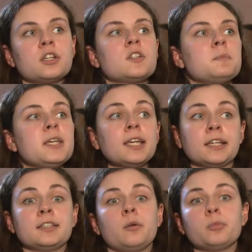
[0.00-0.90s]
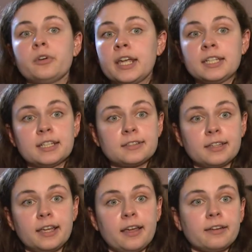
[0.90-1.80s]
could speak
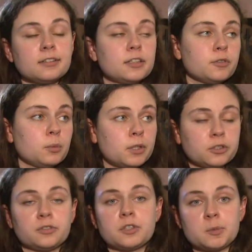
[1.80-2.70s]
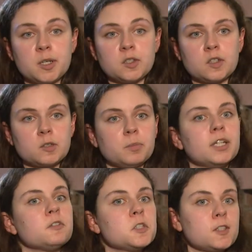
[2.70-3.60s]
extemporaneously and deliver wonderful speeches,
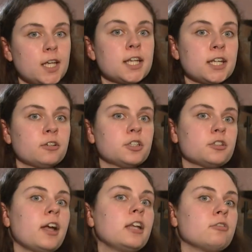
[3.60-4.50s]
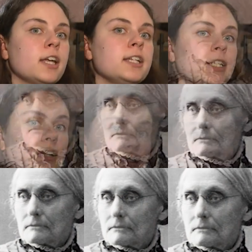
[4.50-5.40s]
but if she sat down to try and write it
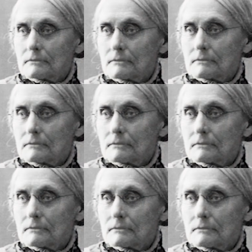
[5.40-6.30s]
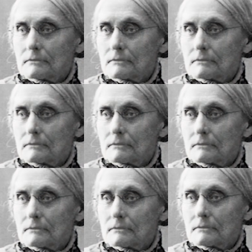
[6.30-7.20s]
in advance, she had a very
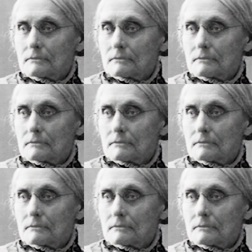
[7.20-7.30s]
difficult